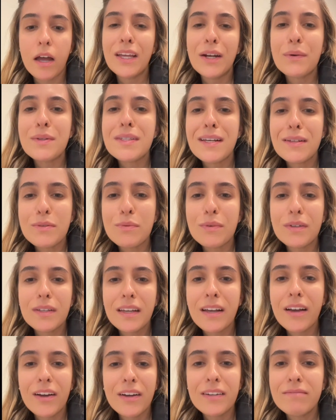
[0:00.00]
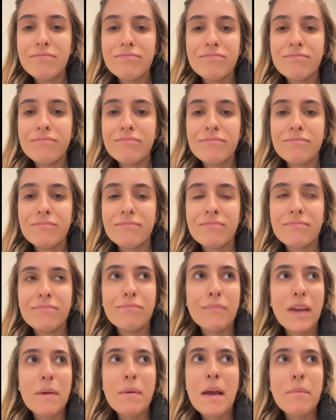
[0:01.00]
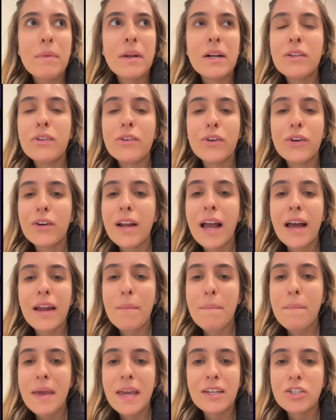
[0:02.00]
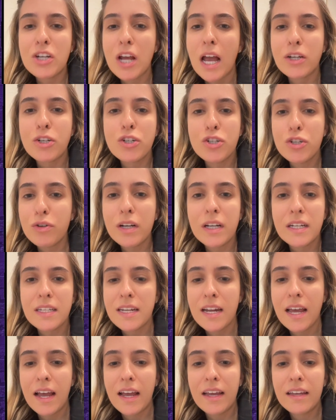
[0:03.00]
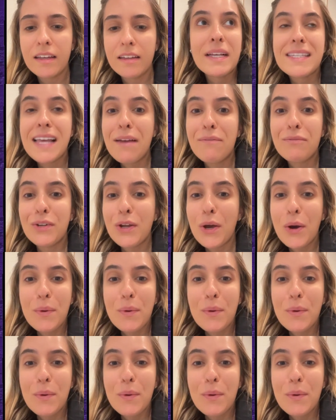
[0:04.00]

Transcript: you know what sounds really good? Maybe I'm gonna learn how to make shakshuka today because I have no